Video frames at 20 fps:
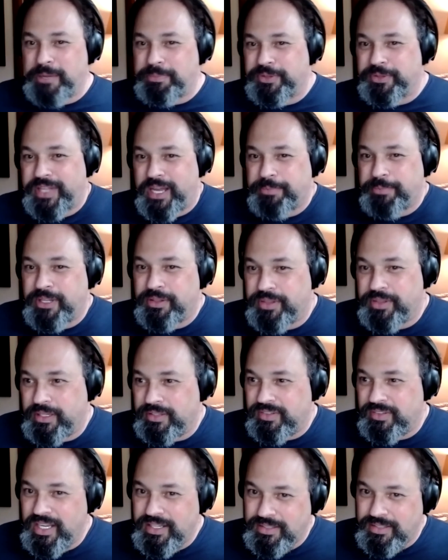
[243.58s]
napkin thing.
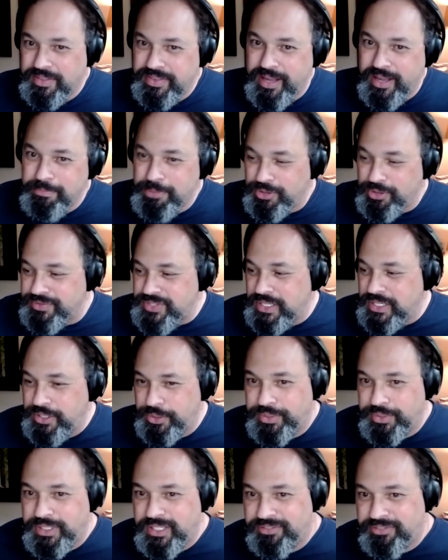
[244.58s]
Take the number of
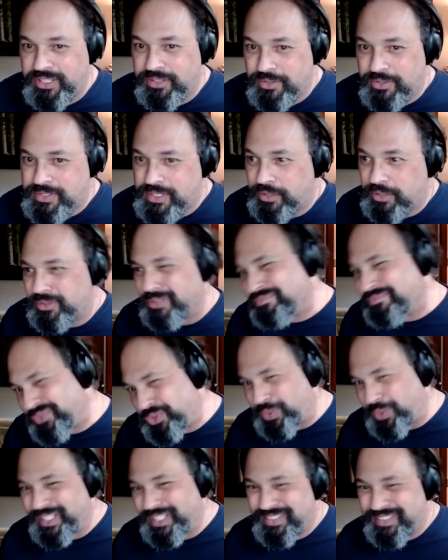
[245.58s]
security vendors out there,
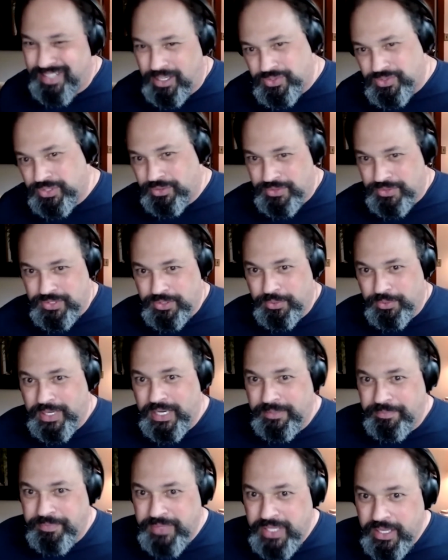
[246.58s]
20,000 or so,
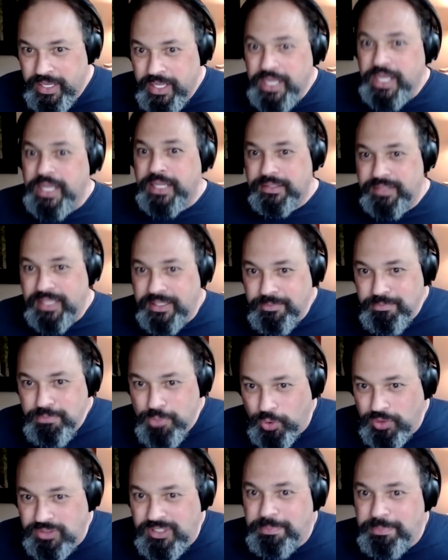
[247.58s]
right? Then
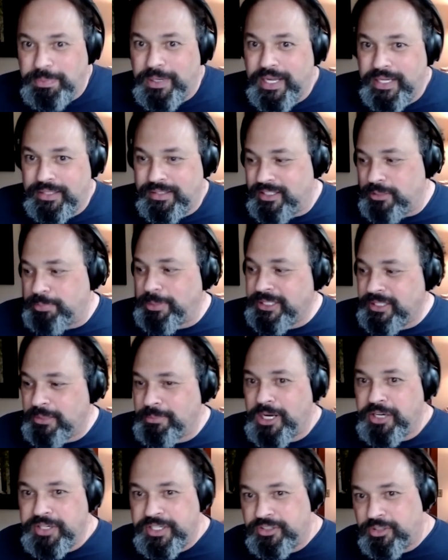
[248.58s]
multiply that by the
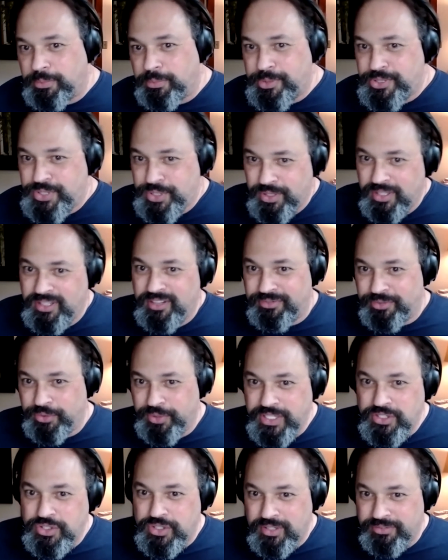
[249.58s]
market opportunity for
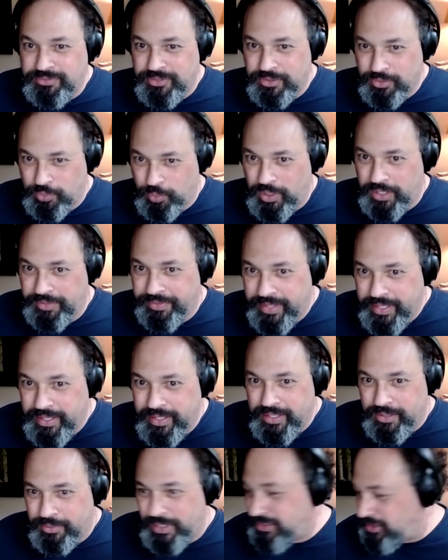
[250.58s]
each different one,
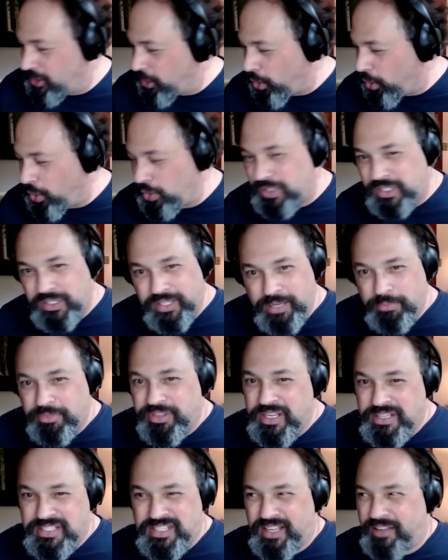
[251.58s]
right? They all claim
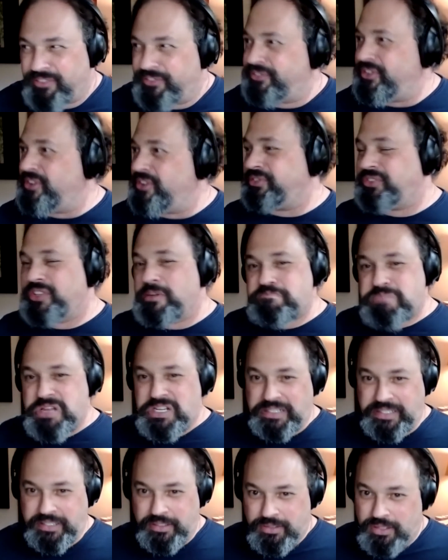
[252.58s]
things like $50
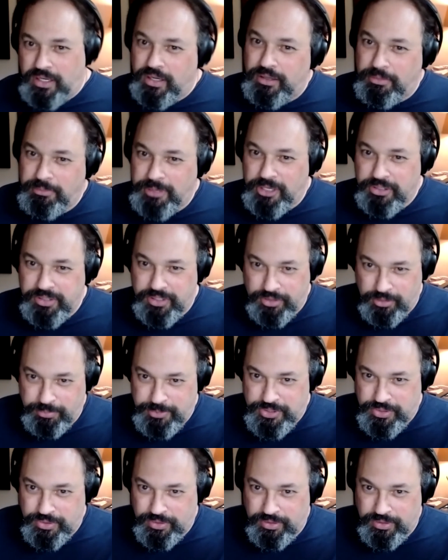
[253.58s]
billion market
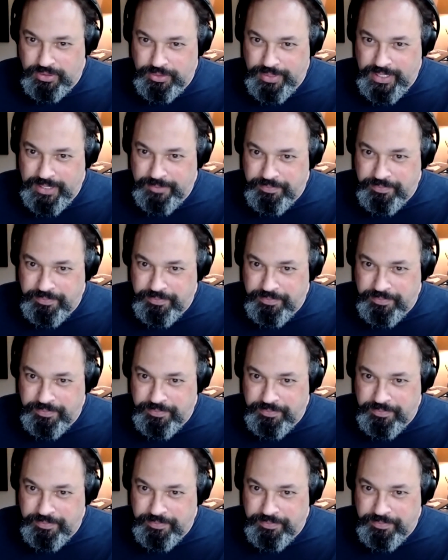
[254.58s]
opportunity, right?